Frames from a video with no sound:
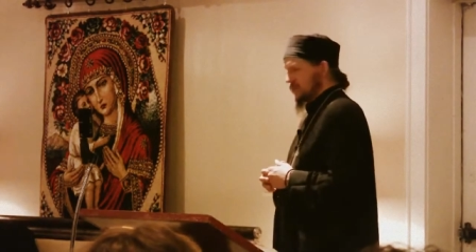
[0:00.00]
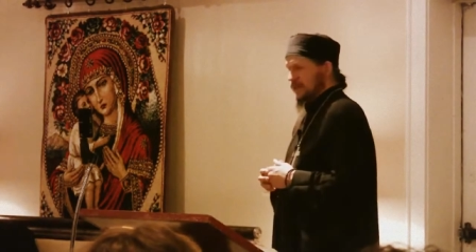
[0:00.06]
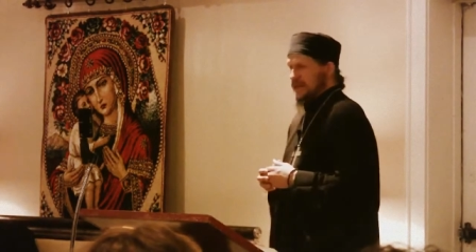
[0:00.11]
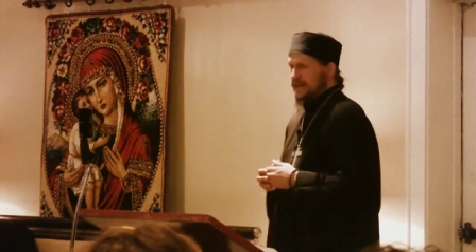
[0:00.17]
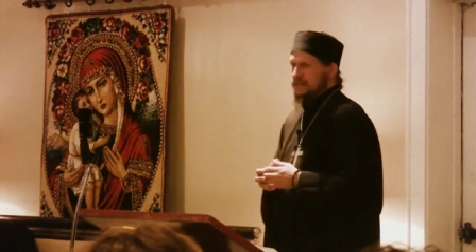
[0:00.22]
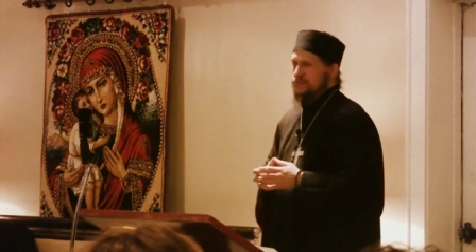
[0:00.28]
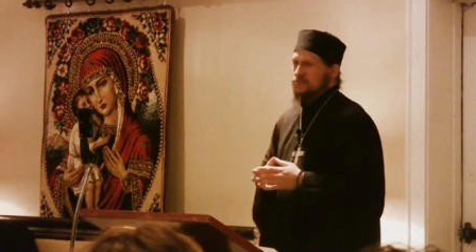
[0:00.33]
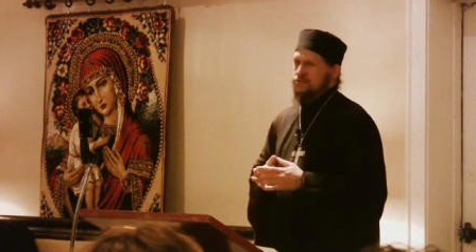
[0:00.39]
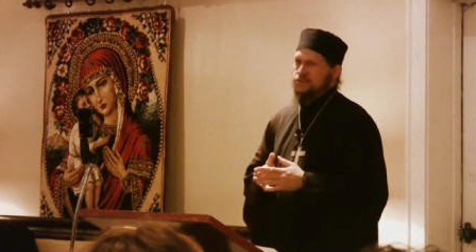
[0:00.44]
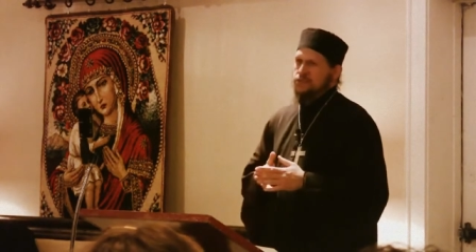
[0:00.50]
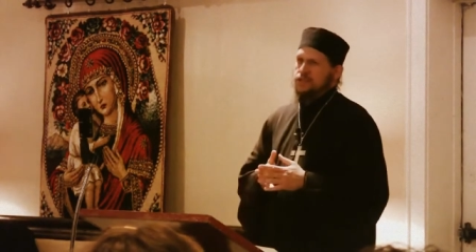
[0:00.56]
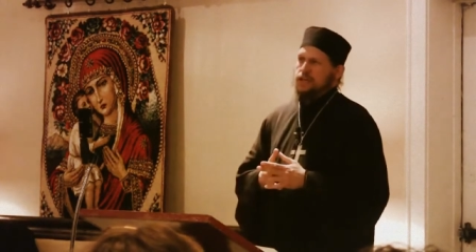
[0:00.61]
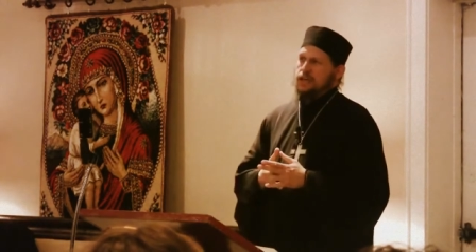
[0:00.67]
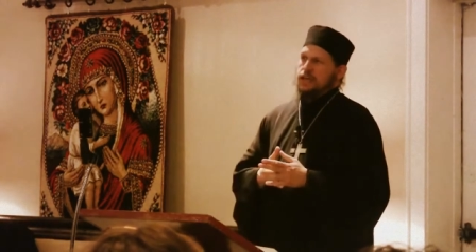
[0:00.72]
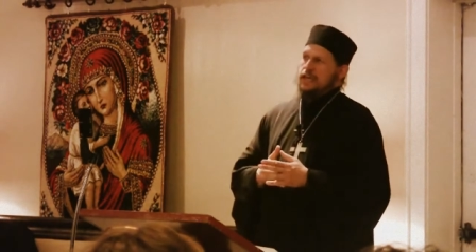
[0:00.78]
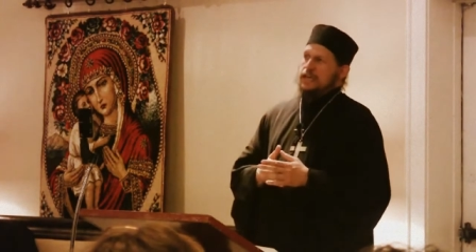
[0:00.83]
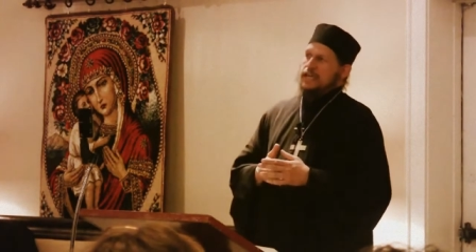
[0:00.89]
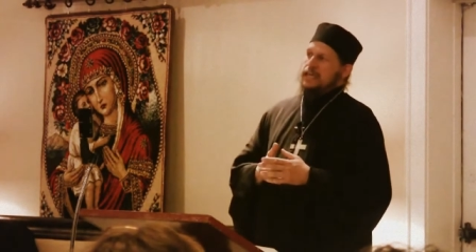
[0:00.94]
and answers.
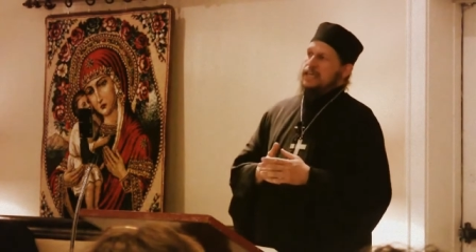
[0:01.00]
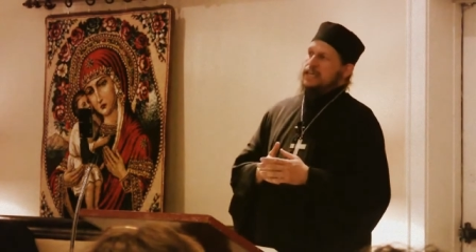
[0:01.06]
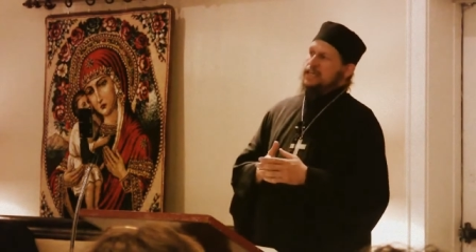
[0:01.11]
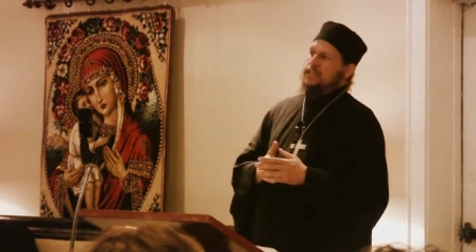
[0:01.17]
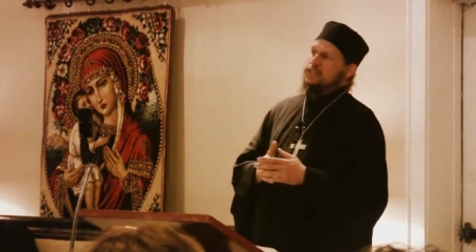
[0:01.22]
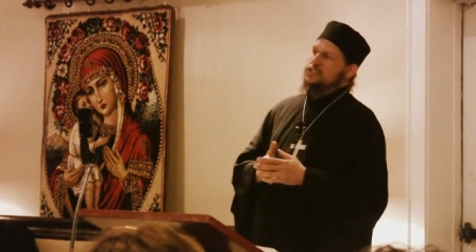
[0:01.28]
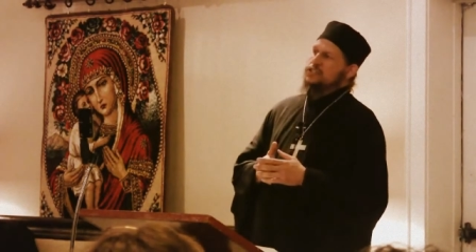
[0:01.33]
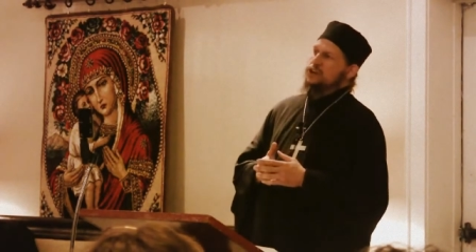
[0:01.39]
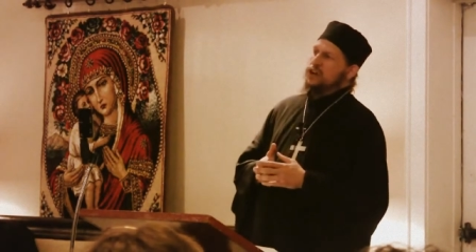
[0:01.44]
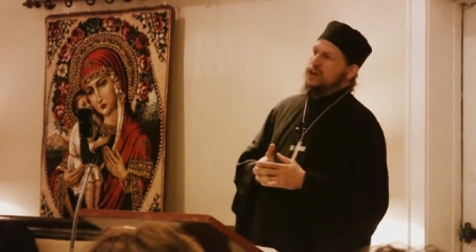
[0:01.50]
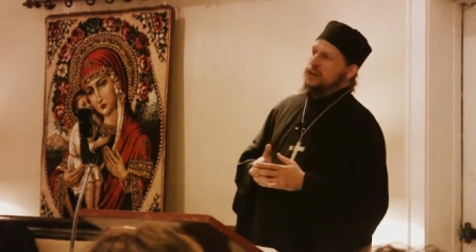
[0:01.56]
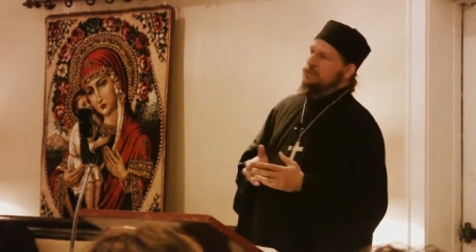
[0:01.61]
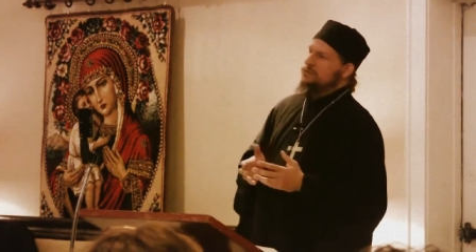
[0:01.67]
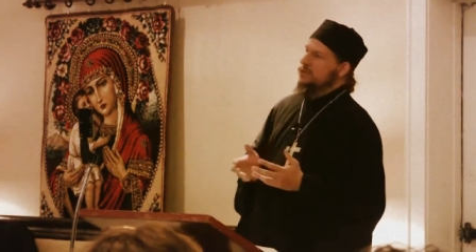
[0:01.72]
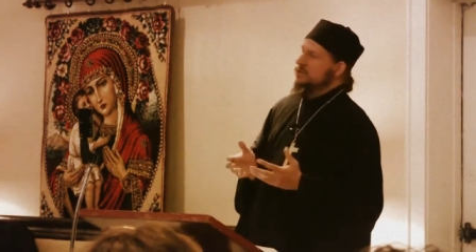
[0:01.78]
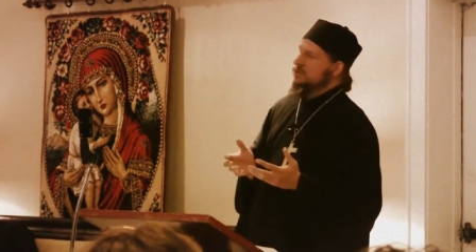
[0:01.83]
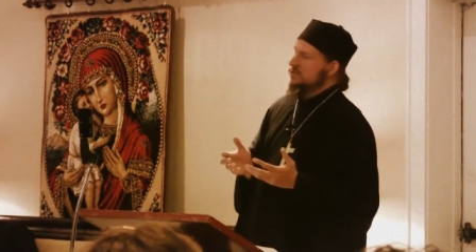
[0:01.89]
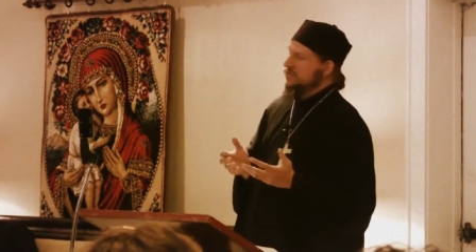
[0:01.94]
He saw
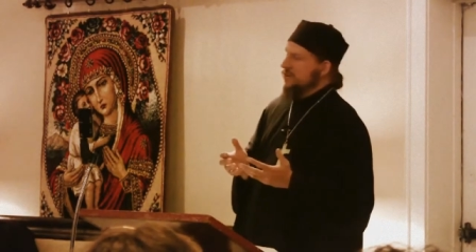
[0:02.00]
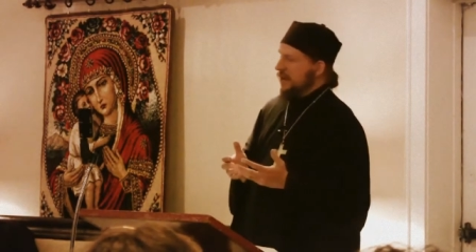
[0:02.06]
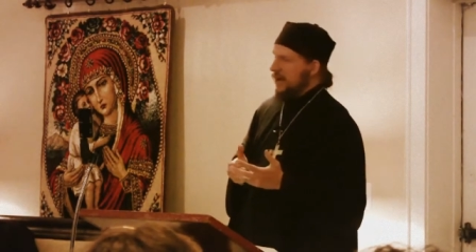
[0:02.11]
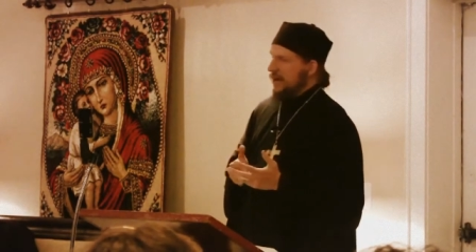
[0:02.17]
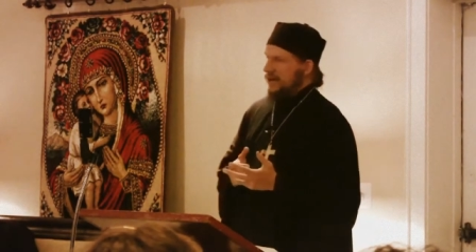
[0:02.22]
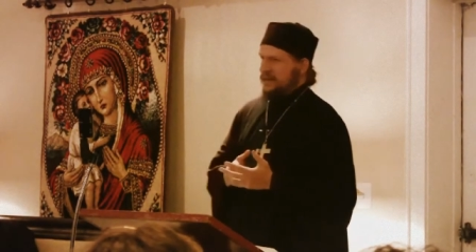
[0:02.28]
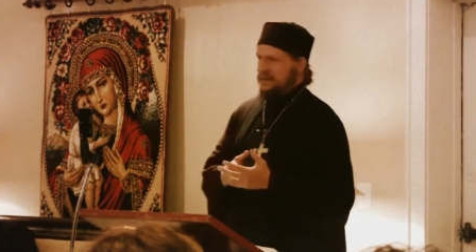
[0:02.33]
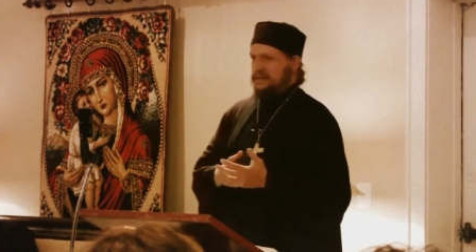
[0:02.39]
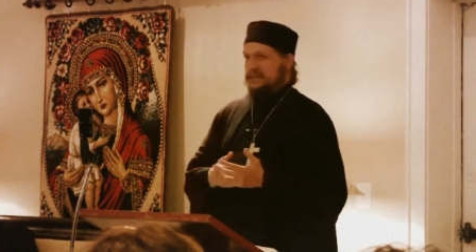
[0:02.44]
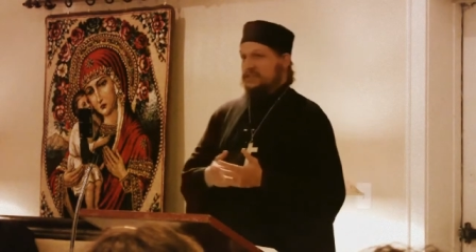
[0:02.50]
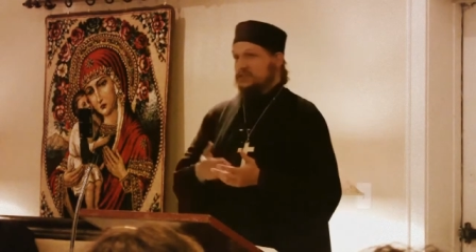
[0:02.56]
the Mother of God.